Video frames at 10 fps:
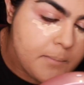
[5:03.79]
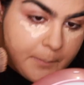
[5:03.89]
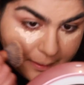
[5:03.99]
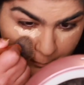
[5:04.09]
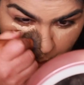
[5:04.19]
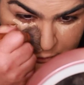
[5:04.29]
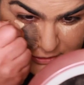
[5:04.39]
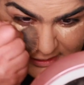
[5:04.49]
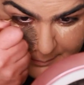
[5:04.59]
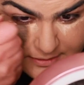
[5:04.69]
But when you're
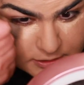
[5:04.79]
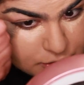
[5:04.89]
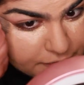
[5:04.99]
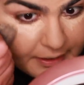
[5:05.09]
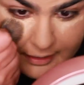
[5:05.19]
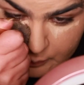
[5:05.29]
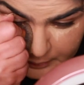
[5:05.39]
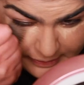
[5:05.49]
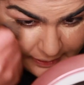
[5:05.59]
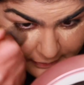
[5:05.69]
dressing up as a dude for
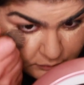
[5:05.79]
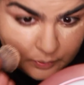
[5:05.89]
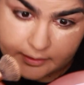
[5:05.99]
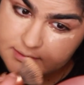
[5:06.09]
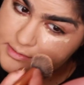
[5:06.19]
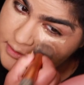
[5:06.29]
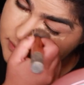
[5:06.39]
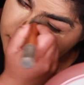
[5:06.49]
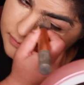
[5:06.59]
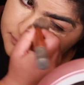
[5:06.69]
Halloween, it kind of works,
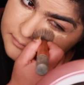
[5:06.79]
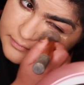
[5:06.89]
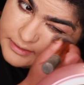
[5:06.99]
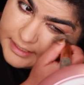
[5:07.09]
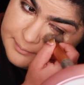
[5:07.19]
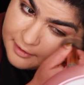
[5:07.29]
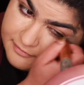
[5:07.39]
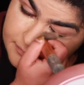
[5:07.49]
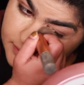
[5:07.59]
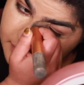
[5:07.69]
like, in my
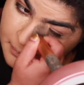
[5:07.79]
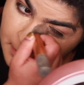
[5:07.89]
favor.